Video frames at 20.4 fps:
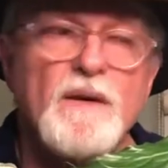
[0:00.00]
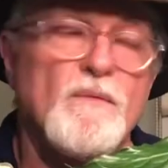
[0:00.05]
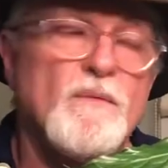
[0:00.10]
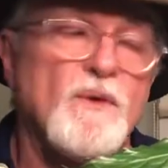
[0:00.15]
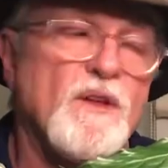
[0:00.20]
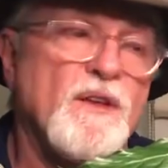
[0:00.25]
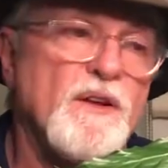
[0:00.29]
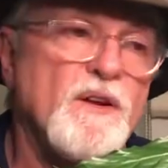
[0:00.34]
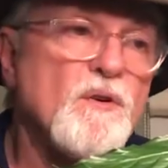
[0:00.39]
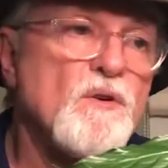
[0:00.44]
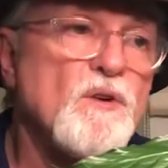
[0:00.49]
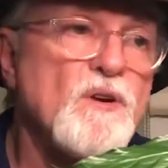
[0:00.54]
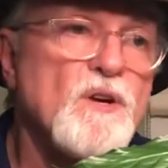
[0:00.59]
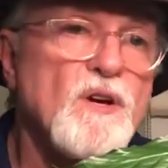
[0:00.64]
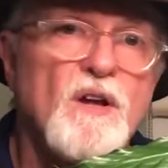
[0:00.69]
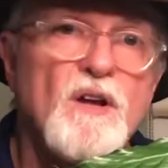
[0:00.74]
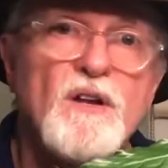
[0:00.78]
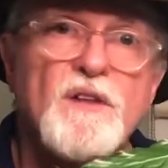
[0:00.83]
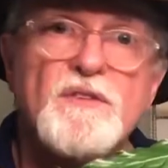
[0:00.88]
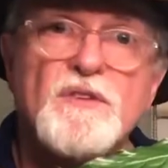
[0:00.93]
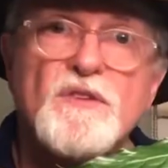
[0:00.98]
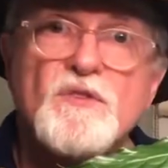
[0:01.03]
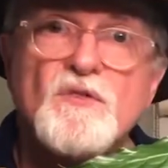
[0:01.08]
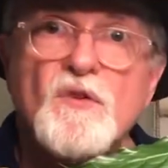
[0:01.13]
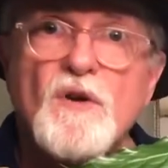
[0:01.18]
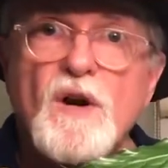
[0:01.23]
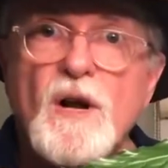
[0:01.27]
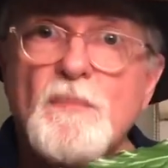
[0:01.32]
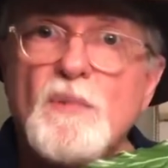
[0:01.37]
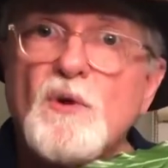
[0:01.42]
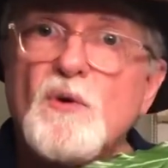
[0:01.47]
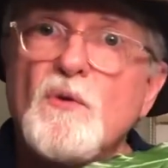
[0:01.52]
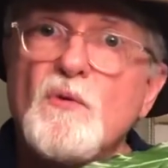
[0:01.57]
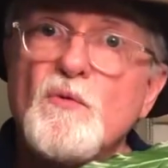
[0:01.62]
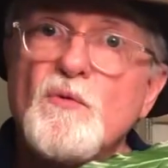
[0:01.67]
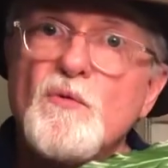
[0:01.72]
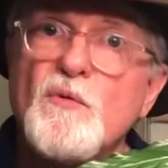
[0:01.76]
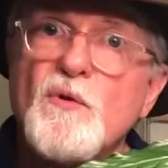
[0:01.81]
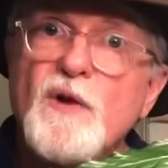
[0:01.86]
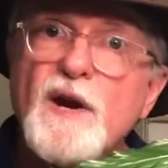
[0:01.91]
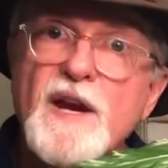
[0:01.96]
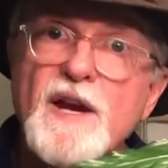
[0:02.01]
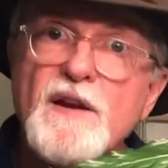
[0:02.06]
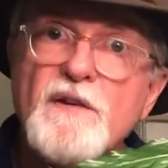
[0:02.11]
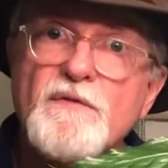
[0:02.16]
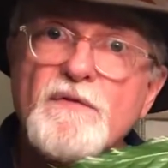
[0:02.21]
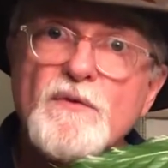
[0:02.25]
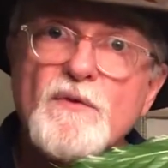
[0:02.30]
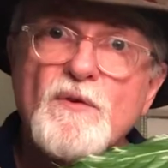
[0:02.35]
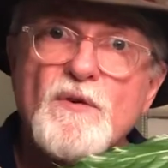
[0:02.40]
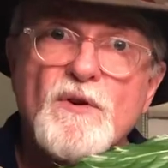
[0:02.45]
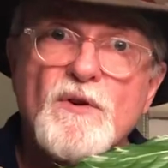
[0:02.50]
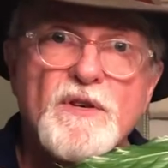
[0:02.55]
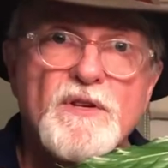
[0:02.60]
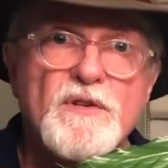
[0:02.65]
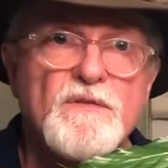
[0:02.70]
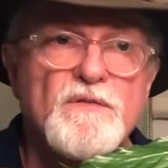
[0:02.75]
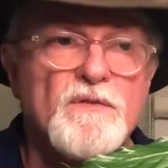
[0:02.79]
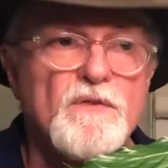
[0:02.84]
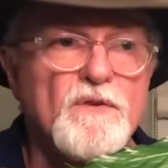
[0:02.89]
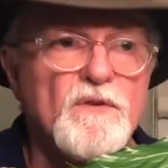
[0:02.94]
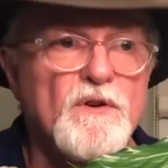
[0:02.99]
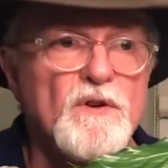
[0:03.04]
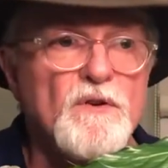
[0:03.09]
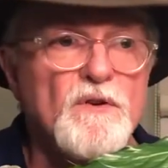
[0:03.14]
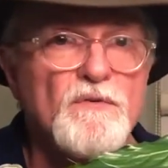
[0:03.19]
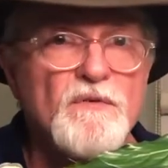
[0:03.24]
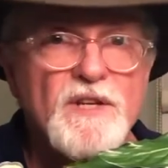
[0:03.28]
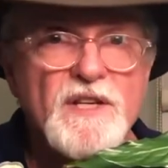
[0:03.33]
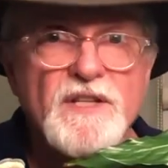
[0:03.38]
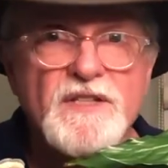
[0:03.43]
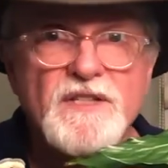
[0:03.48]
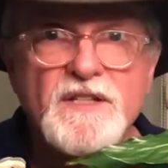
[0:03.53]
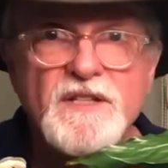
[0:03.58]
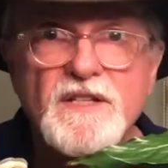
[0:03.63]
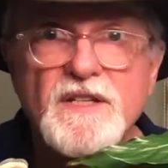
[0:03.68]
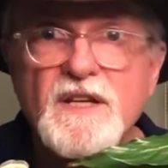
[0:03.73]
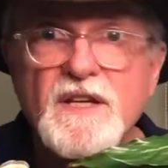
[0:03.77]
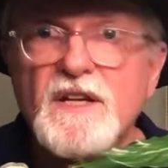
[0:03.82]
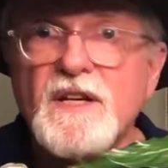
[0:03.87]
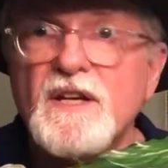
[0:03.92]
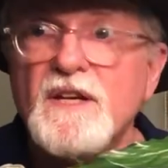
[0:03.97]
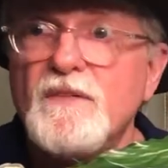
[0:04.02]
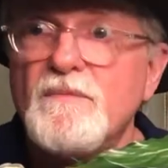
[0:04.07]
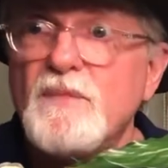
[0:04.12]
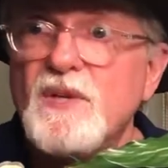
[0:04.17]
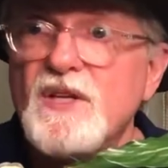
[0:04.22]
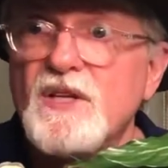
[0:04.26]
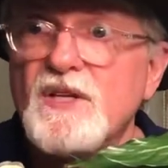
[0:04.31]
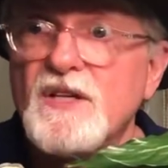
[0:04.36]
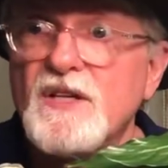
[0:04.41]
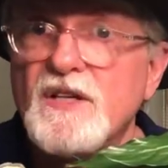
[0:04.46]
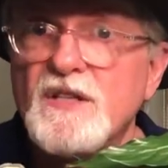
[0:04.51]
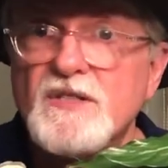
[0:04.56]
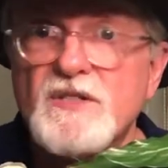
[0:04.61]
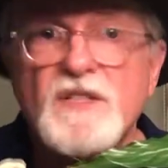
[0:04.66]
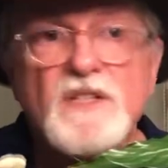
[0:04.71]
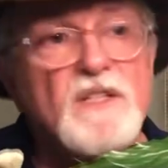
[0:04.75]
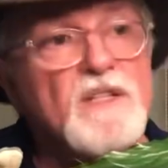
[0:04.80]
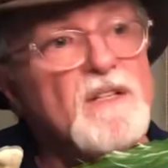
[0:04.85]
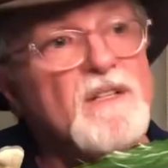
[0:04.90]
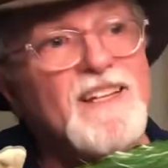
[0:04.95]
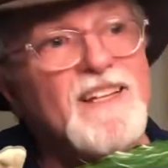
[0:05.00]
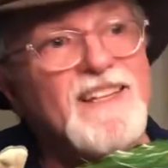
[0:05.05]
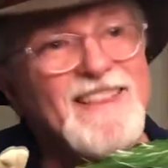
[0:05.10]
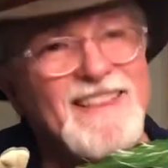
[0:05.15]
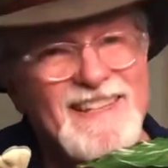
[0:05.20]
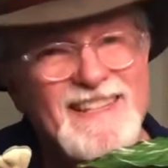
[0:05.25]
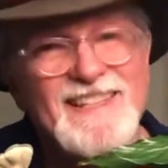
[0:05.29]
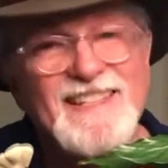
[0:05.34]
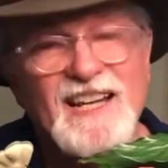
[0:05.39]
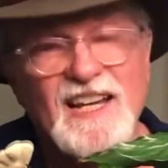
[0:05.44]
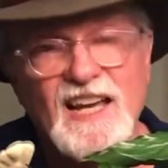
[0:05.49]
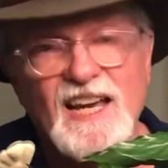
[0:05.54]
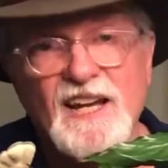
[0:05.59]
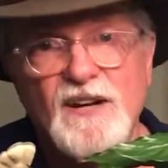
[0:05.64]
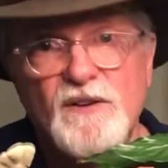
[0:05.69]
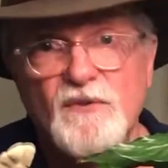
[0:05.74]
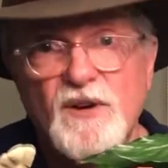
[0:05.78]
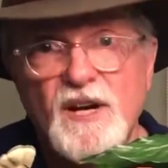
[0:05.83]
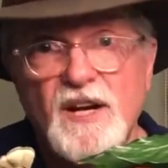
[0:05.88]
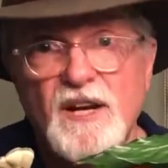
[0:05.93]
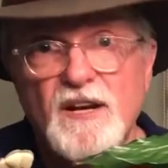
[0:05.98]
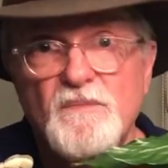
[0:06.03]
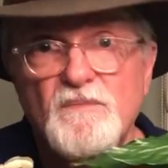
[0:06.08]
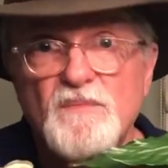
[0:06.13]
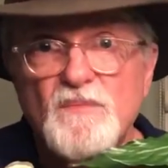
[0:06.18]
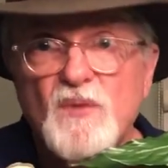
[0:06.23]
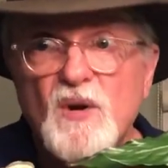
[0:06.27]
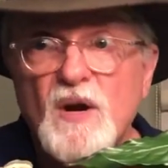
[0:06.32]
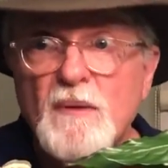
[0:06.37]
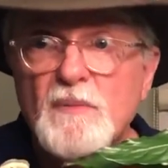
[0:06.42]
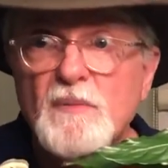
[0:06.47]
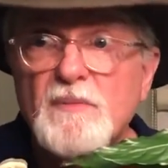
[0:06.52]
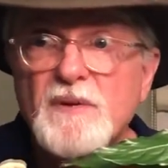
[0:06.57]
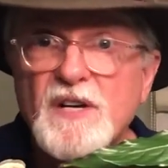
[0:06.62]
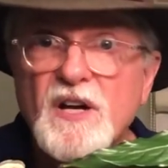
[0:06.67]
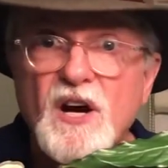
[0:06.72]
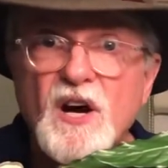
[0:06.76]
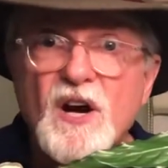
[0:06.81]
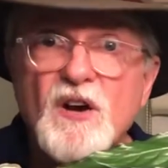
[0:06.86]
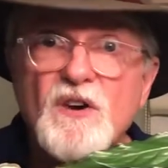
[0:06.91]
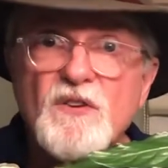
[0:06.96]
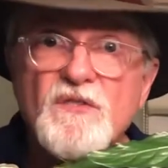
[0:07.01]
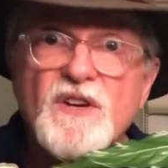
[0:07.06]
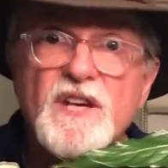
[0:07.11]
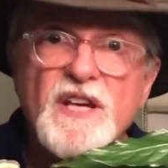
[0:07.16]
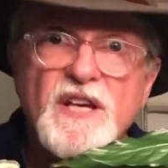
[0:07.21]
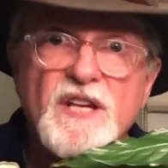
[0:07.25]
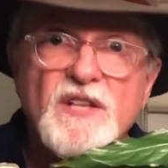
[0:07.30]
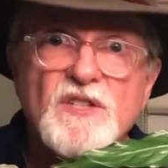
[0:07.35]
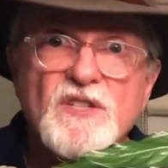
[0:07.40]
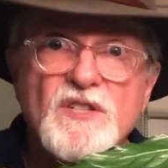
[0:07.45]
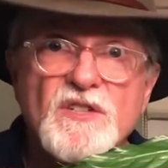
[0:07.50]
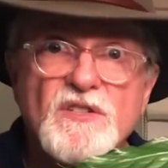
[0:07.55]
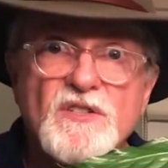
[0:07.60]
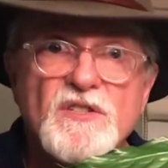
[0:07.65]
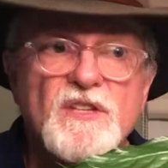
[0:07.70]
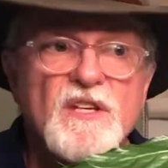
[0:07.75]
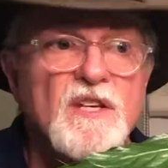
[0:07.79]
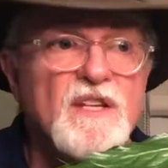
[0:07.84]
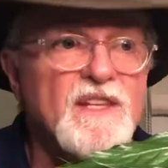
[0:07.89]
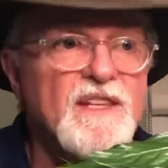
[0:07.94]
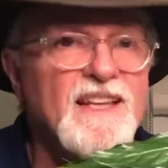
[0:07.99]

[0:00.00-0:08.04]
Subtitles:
Well, they don't call it the tropical rainforest for no reason, because it's a lot of rain, probably 100 inches.